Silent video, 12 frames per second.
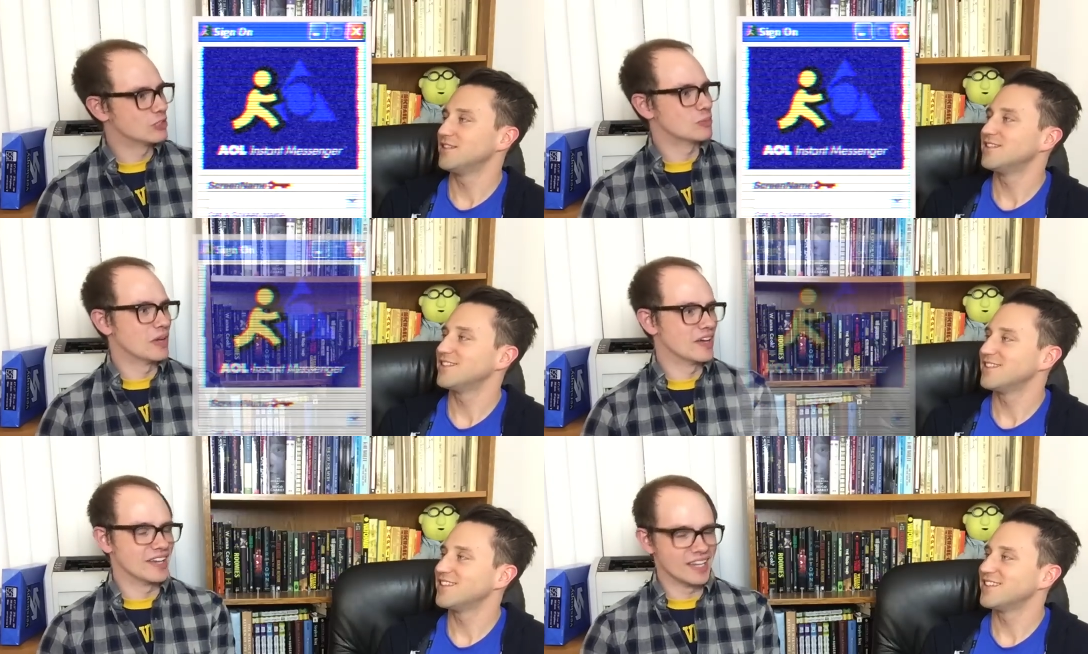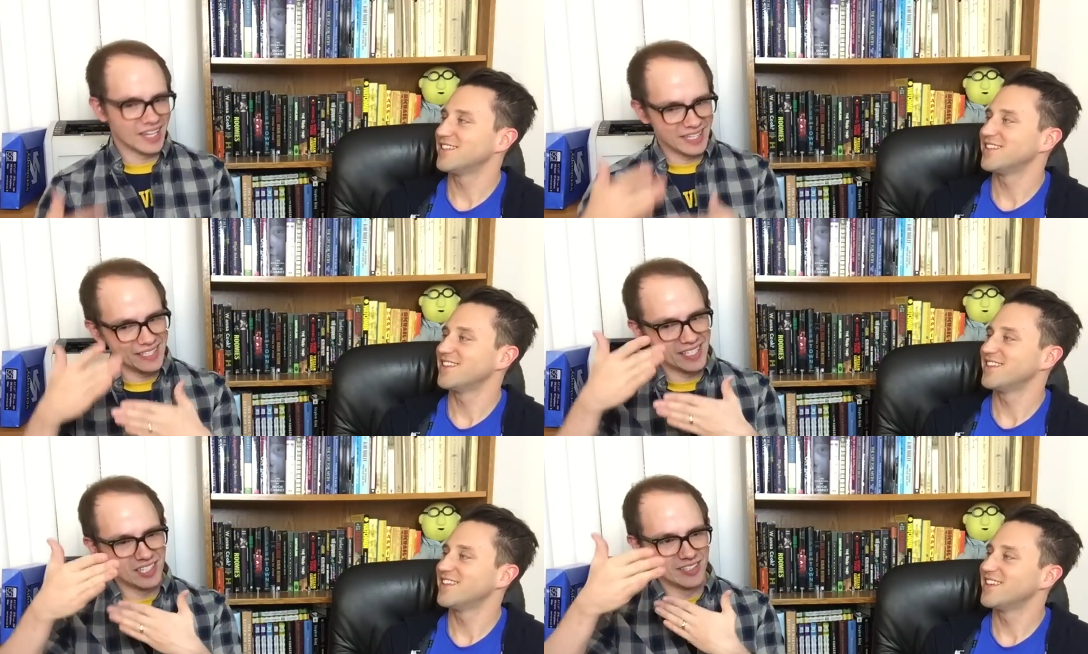Speaker 1: was my
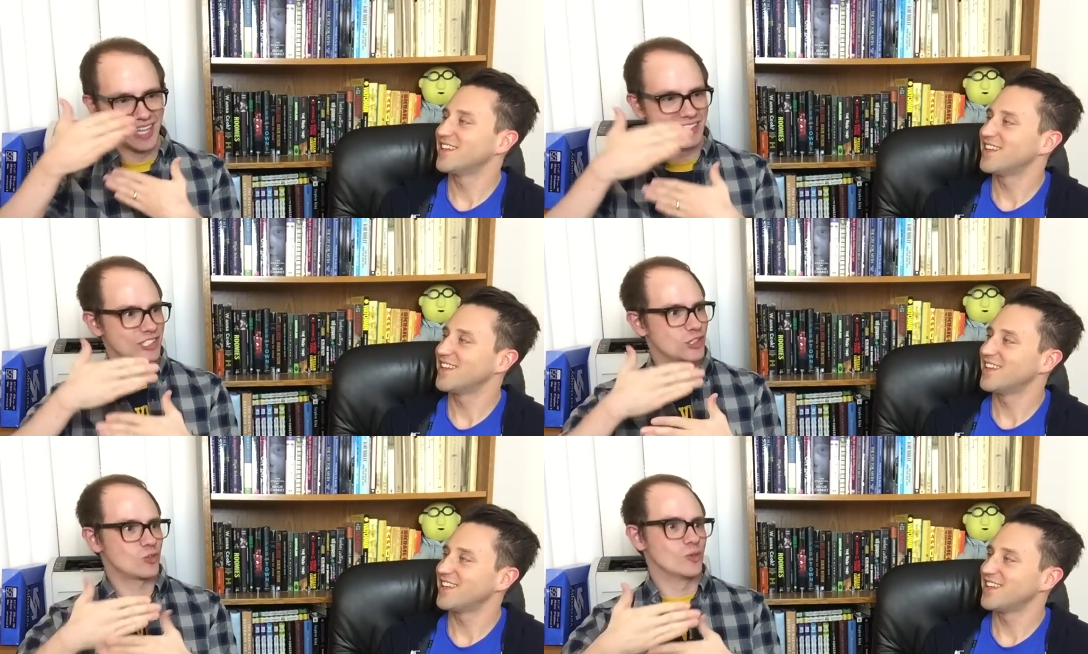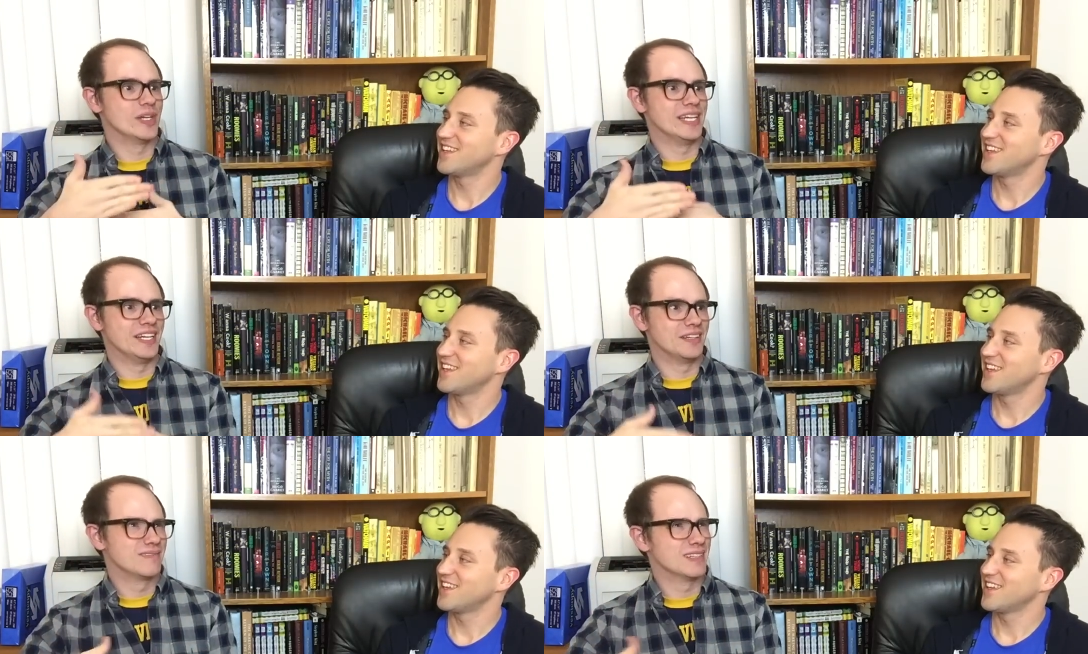I needed that
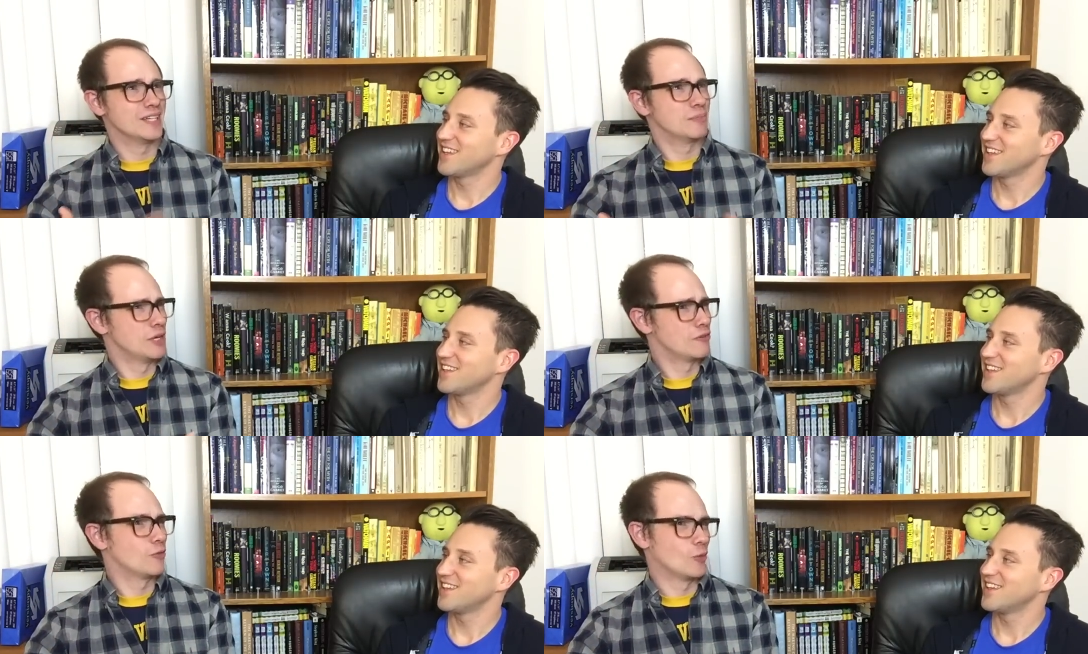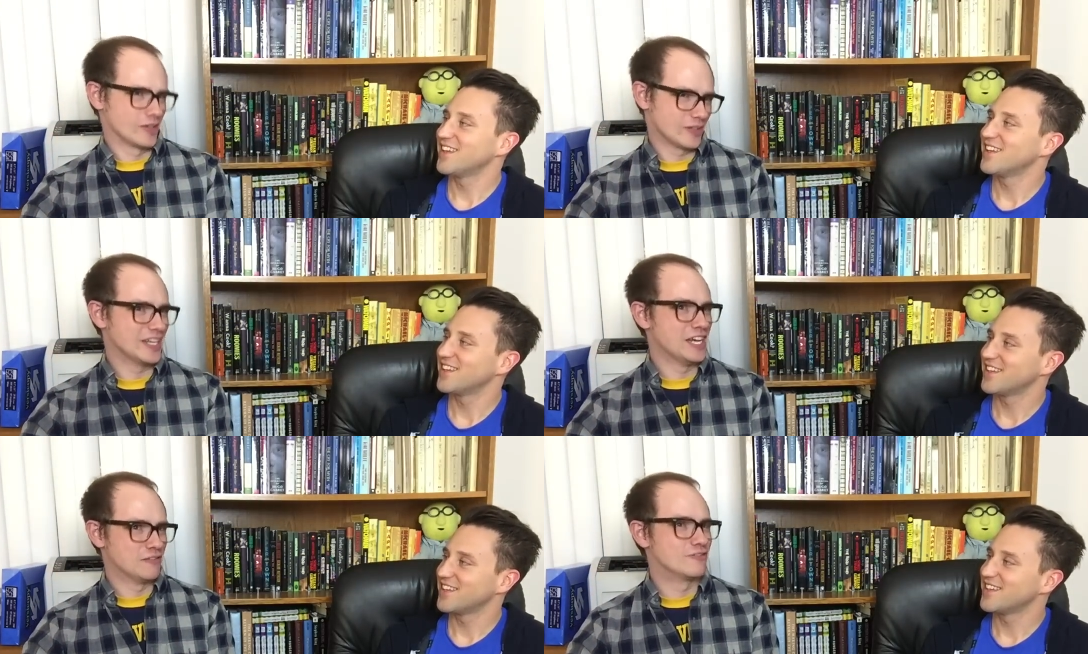screen, like
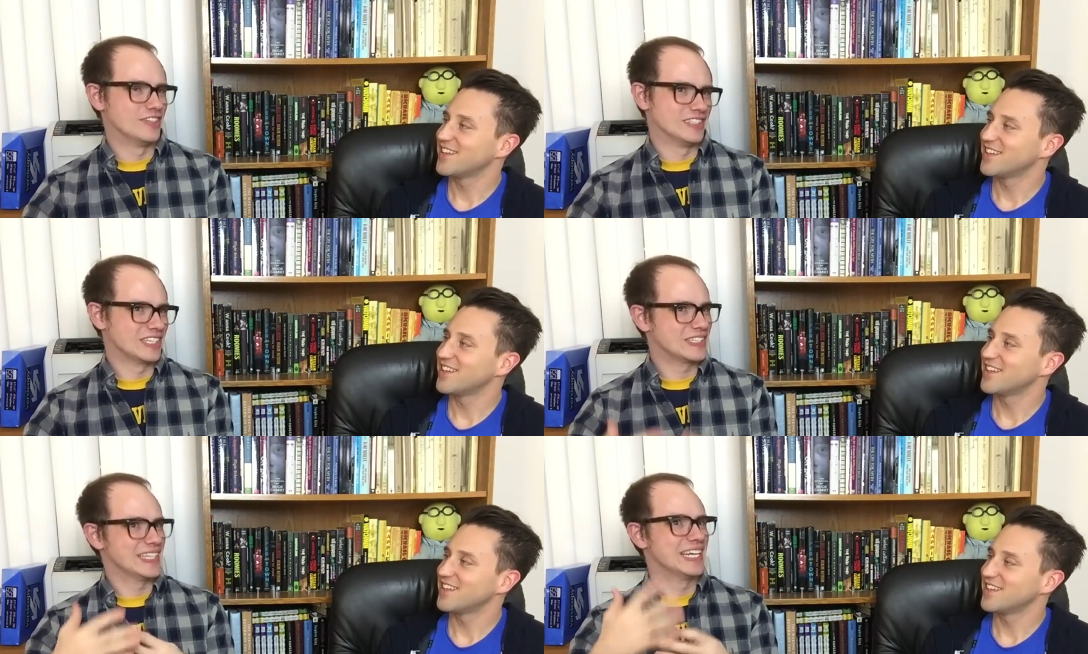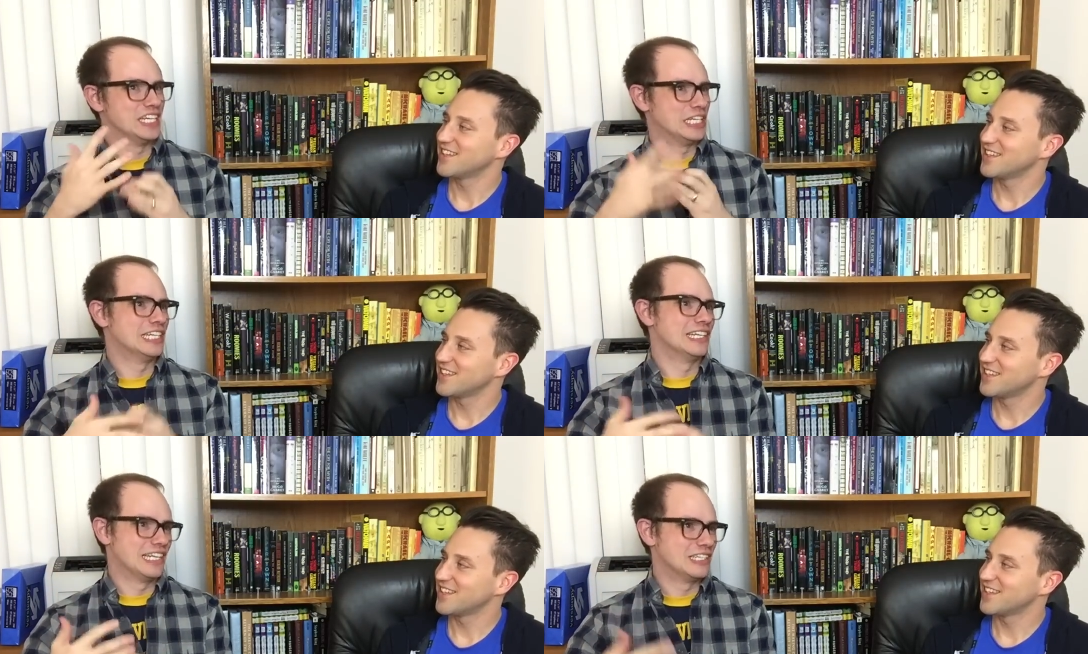metaphorically and physically, I
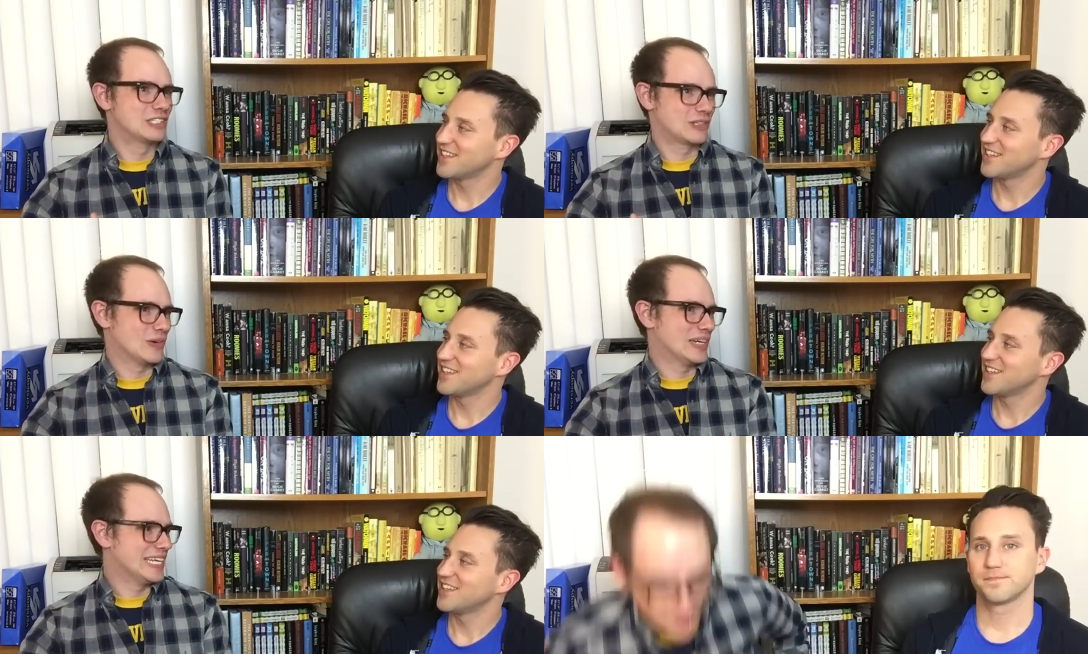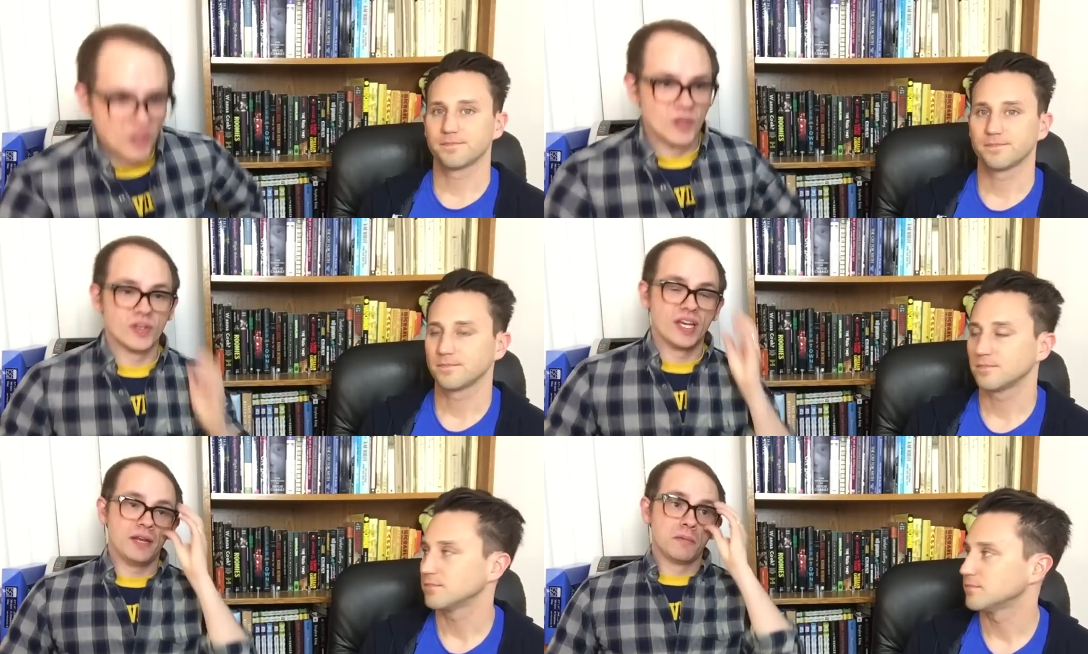needed a screen.
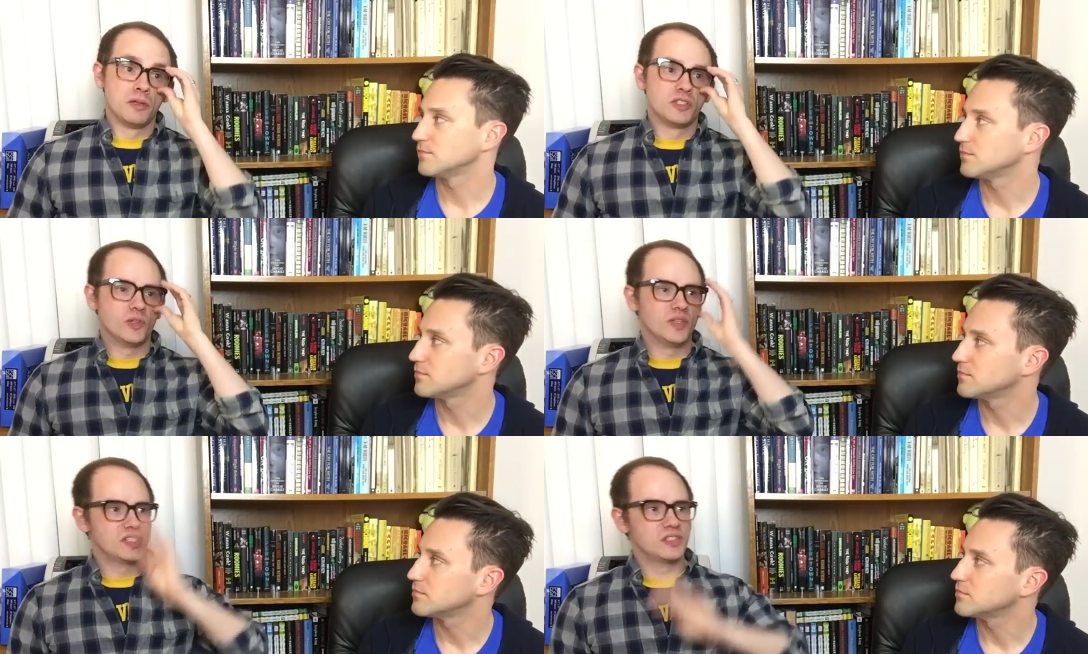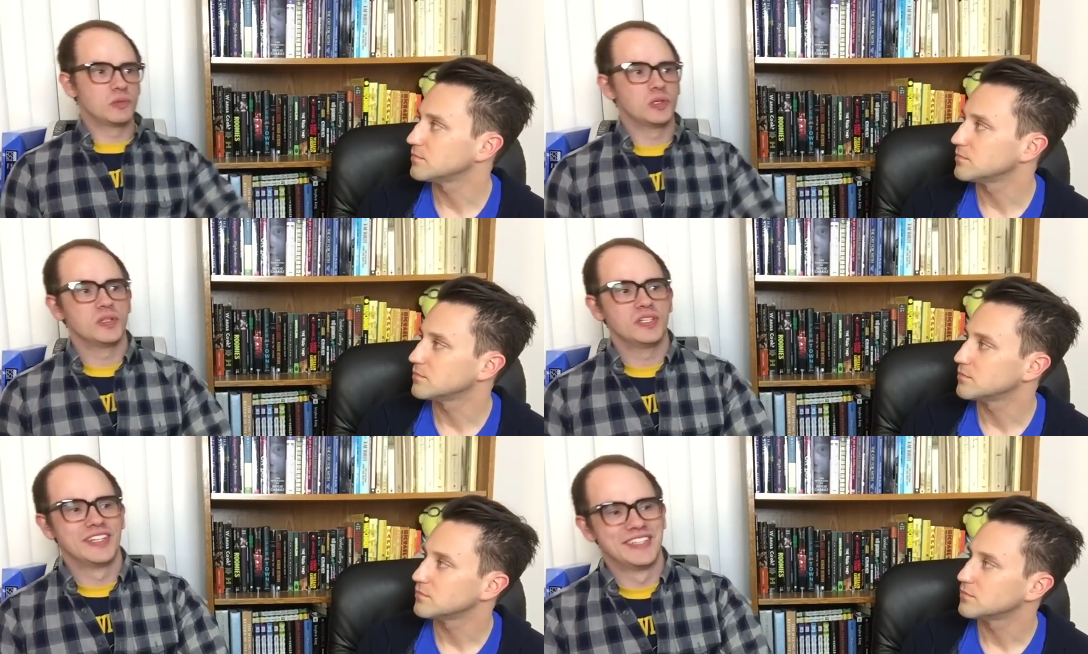Okay, so this is really